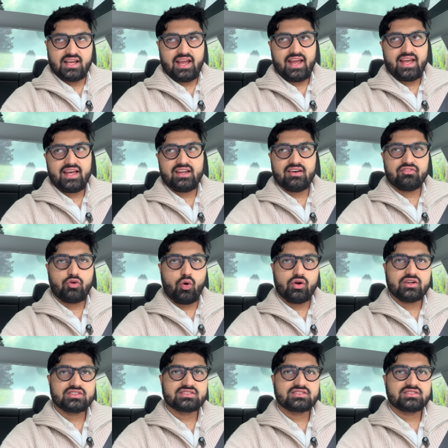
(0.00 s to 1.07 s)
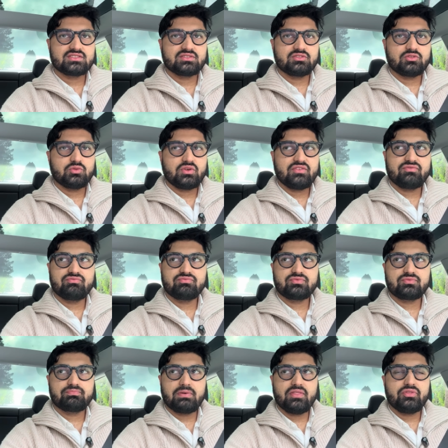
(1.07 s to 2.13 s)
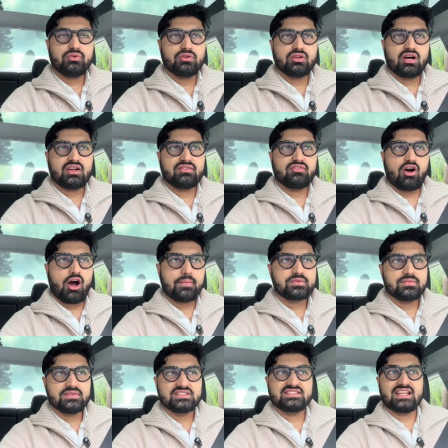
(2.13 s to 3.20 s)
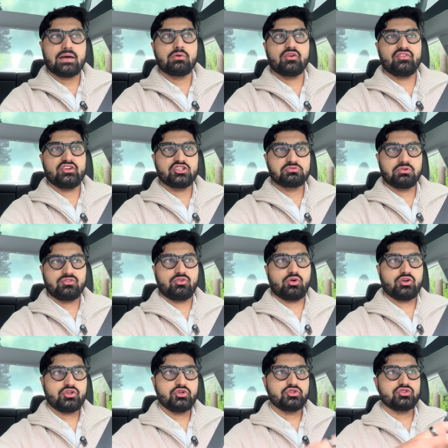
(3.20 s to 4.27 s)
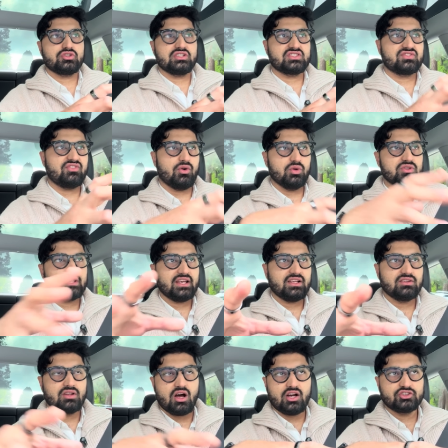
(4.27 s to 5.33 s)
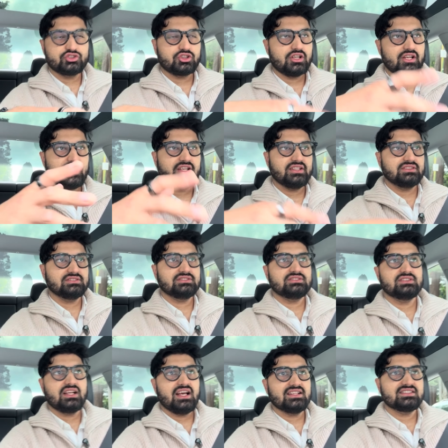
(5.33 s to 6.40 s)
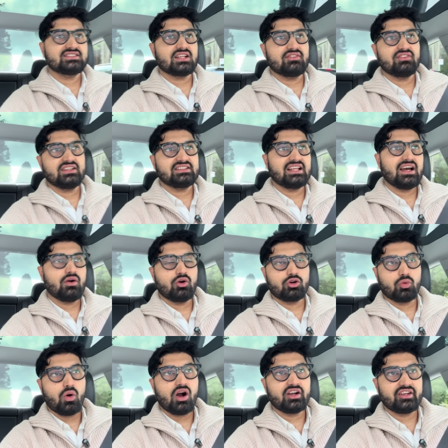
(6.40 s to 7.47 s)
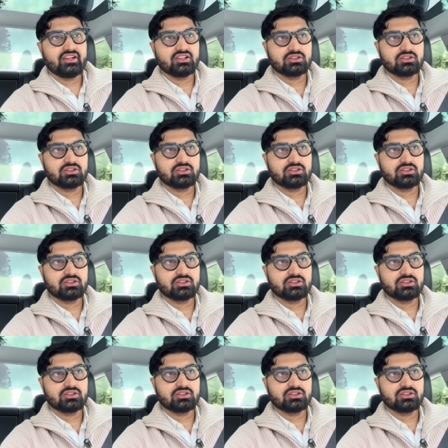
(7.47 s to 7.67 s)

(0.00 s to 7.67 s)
And of course, we've been through a lot of Optimus demo videos before. Usually it's folding laundry and stuff like that, or walking